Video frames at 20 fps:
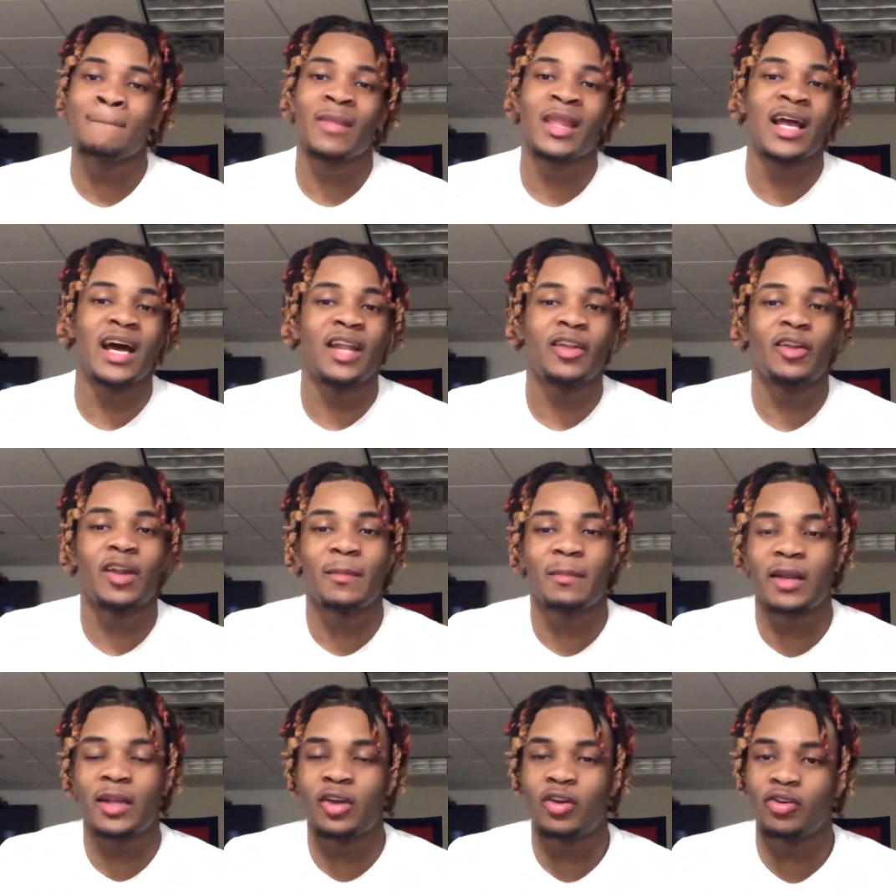I know they
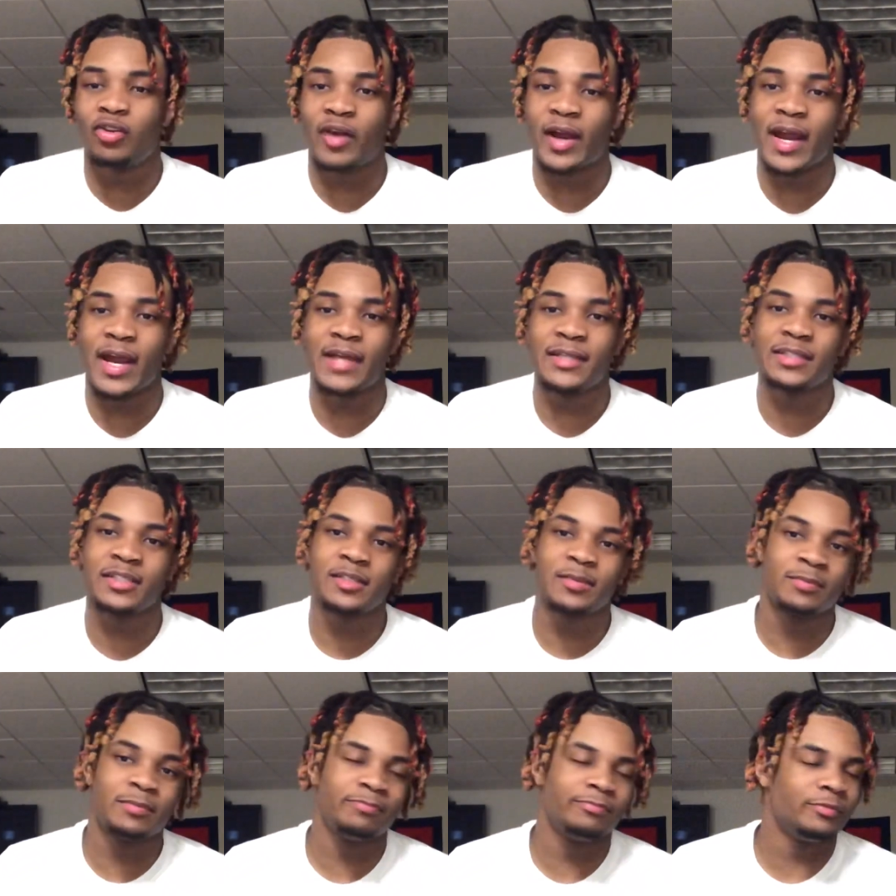about to go crazy,
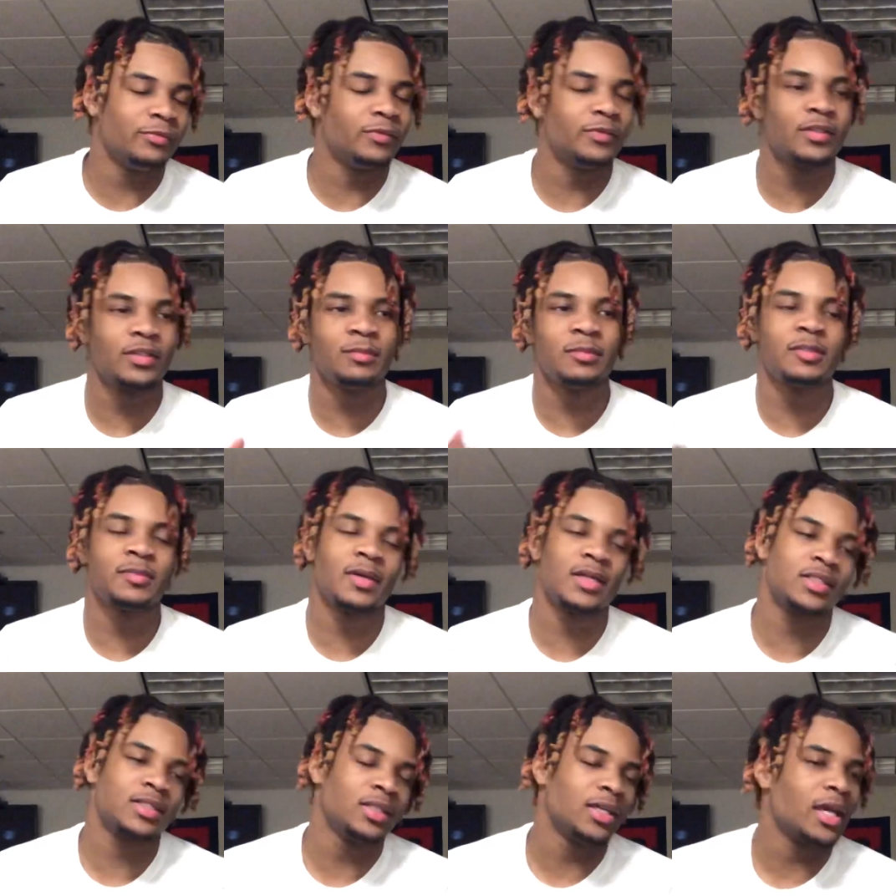you feel me?
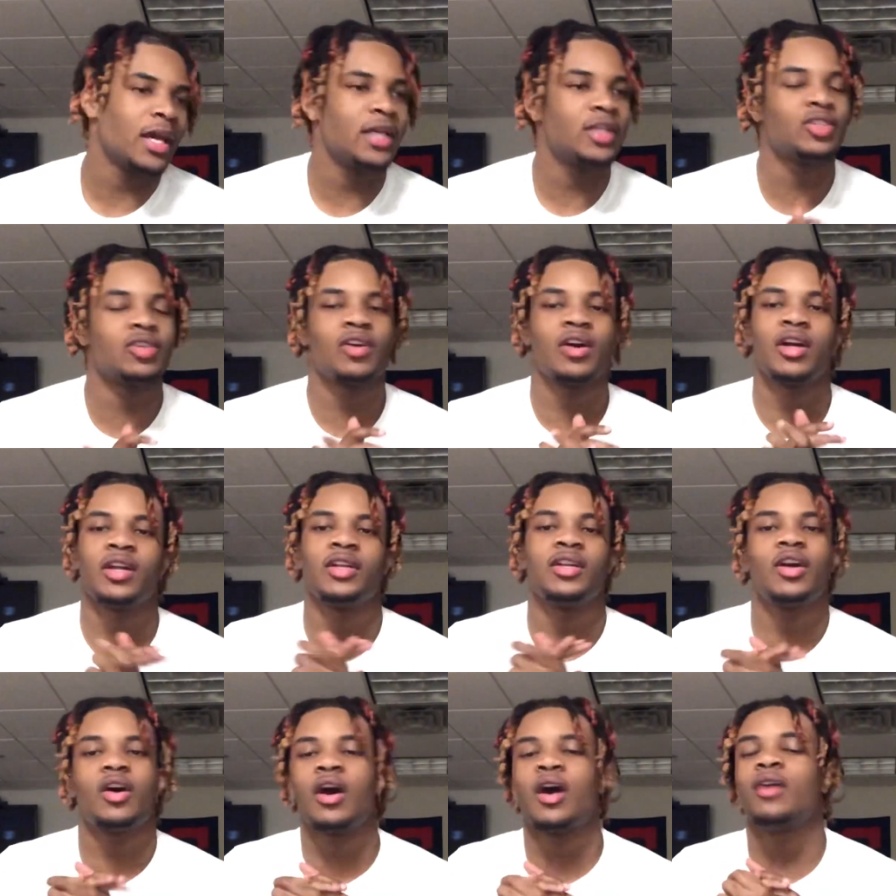Especially Ace, you already
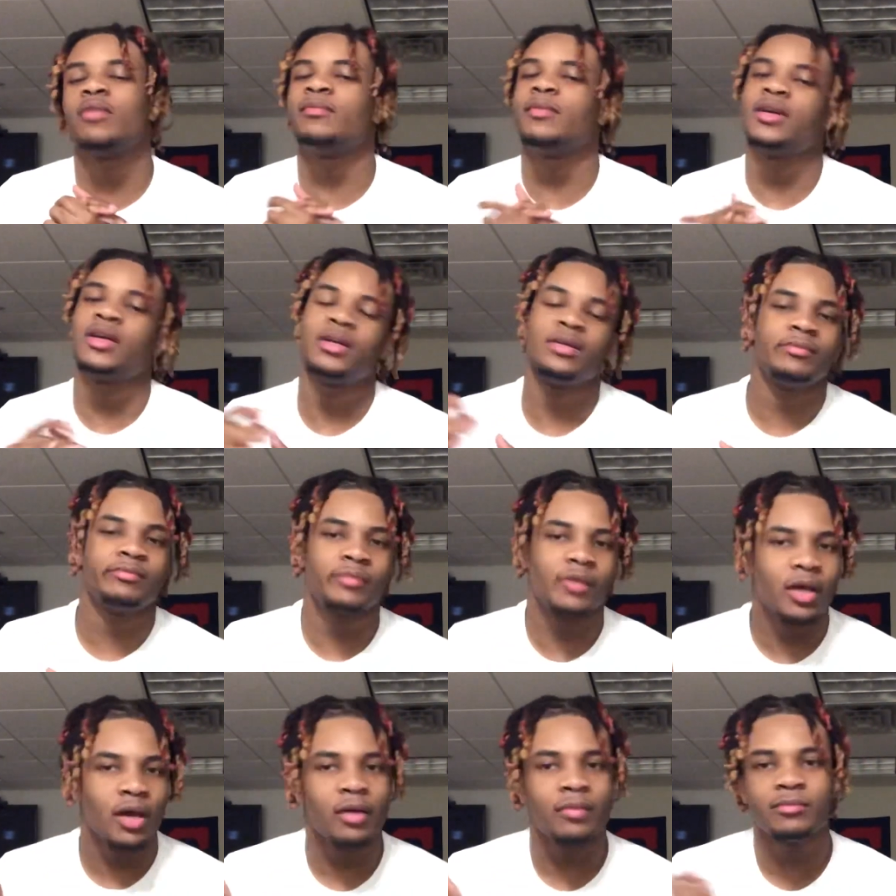know how, man.
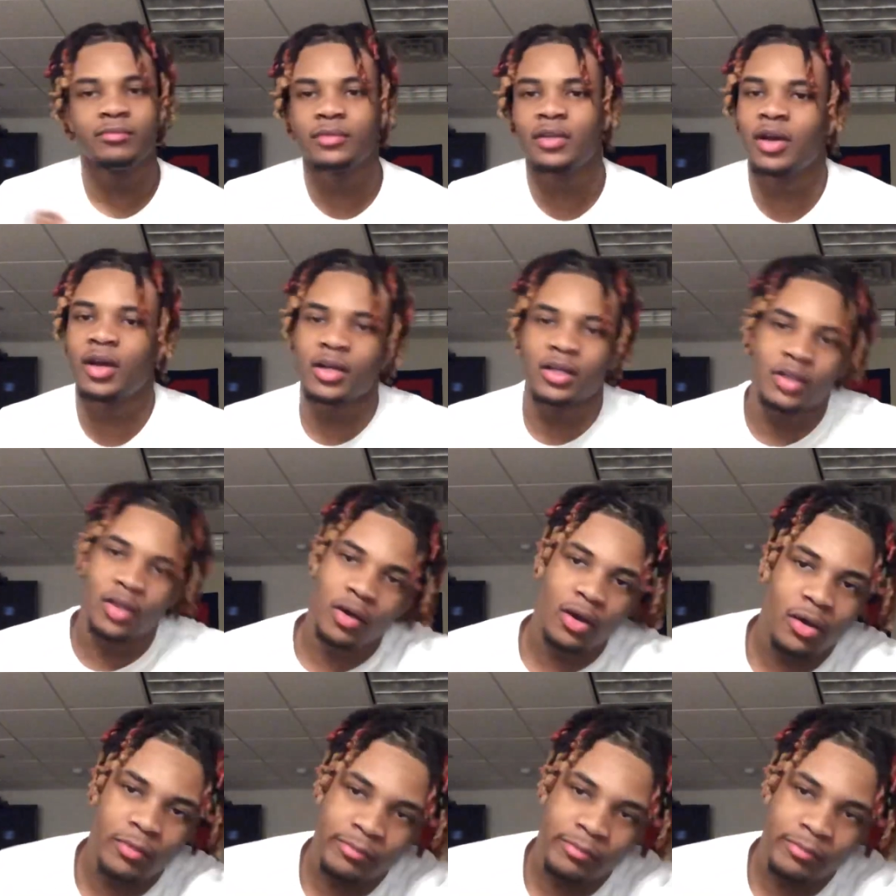Yeah, you already know